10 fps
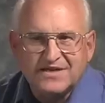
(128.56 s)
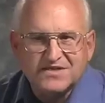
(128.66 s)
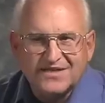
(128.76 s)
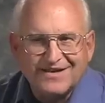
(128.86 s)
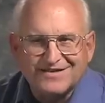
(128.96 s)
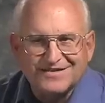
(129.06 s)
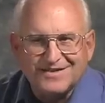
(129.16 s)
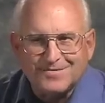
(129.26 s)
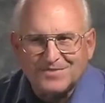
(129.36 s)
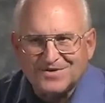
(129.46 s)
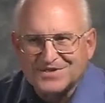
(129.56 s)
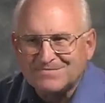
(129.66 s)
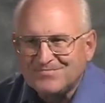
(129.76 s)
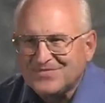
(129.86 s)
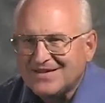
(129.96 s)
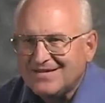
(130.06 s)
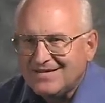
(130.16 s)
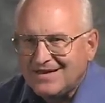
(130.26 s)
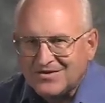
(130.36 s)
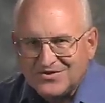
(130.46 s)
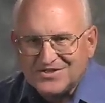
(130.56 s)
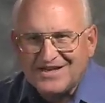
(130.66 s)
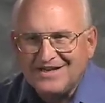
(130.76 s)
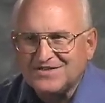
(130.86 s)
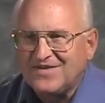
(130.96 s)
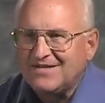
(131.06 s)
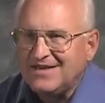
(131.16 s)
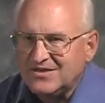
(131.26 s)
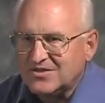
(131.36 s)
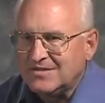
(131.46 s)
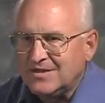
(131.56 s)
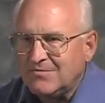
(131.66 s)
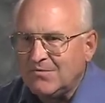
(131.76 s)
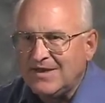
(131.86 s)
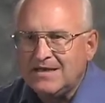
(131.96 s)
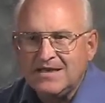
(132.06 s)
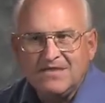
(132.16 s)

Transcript: nice science numbers had a good science foundation. Then we went into